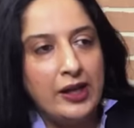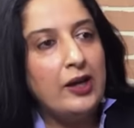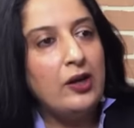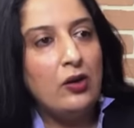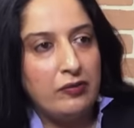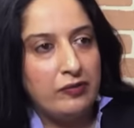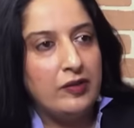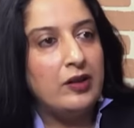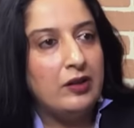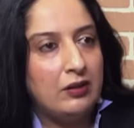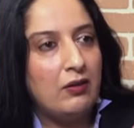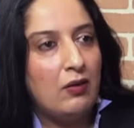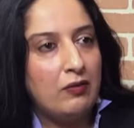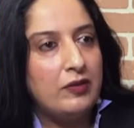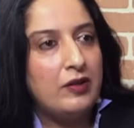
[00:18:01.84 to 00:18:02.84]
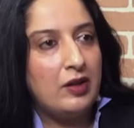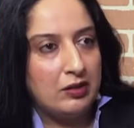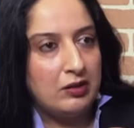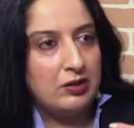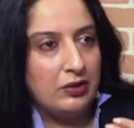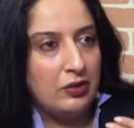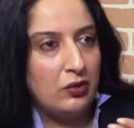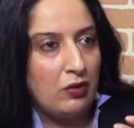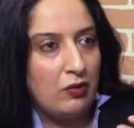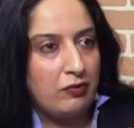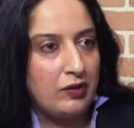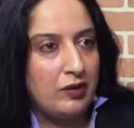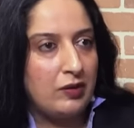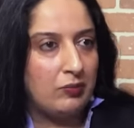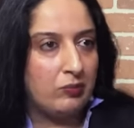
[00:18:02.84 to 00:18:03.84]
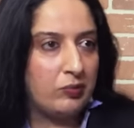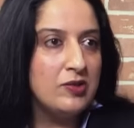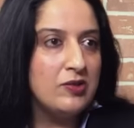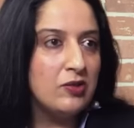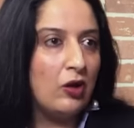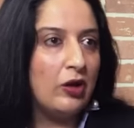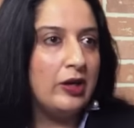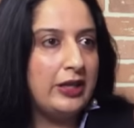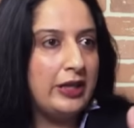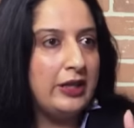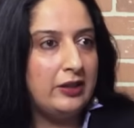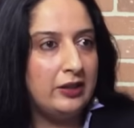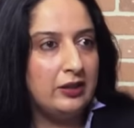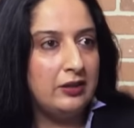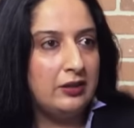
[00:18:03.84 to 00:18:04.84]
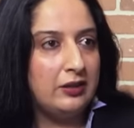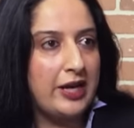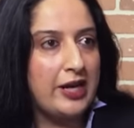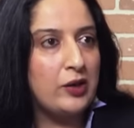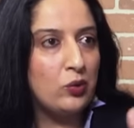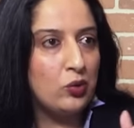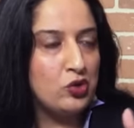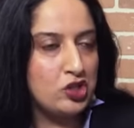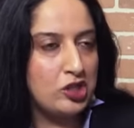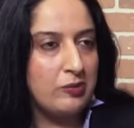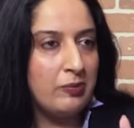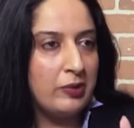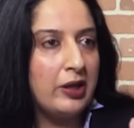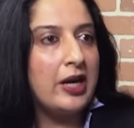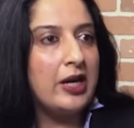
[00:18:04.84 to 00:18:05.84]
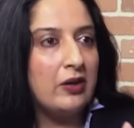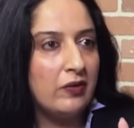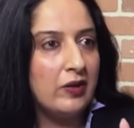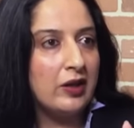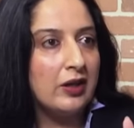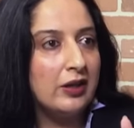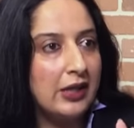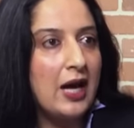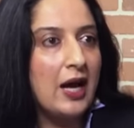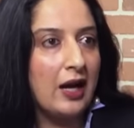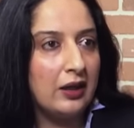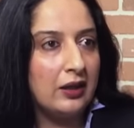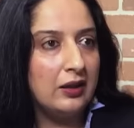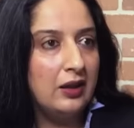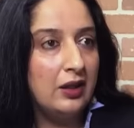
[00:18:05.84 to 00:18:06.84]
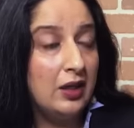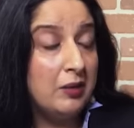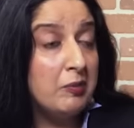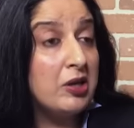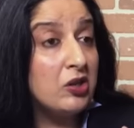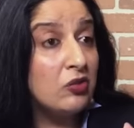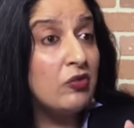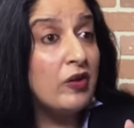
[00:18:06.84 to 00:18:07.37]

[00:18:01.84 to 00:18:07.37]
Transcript: end of a, of a, you know, of a consolidated echo chamber right wing attack, but it's